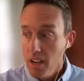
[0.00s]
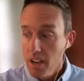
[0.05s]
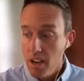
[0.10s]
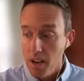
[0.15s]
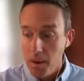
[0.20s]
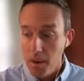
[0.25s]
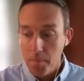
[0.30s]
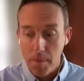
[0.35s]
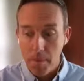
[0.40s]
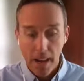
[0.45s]

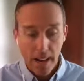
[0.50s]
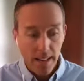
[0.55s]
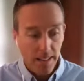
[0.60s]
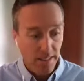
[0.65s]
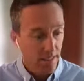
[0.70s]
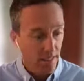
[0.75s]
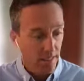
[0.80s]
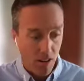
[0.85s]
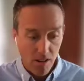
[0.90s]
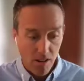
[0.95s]
I
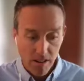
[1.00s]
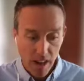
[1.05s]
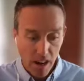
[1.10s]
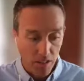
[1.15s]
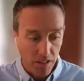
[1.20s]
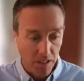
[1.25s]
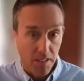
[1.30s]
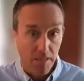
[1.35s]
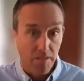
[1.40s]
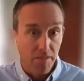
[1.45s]
started
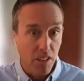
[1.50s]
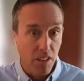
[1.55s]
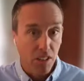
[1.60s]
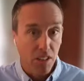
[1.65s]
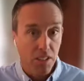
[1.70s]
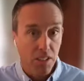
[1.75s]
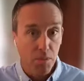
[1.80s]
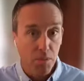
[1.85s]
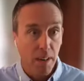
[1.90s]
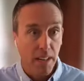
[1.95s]
out as a
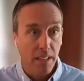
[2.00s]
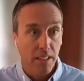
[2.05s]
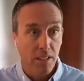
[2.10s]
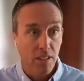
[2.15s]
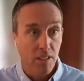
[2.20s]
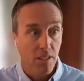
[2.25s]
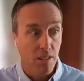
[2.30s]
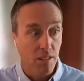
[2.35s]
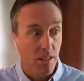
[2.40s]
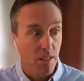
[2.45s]
field
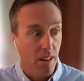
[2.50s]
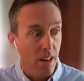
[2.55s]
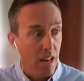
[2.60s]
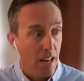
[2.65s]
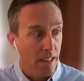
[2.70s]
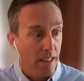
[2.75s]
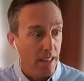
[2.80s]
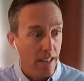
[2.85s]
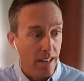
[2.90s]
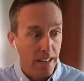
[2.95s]
inspector
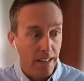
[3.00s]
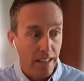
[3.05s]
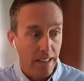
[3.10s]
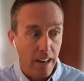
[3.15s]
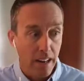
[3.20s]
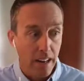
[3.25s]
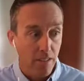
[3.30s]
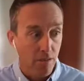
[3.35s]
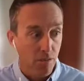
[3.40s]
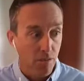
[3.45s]
and then
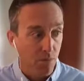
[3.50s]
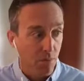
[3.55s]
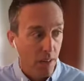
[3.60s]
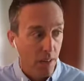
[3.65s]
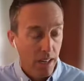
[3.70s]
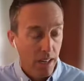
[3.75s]
kind of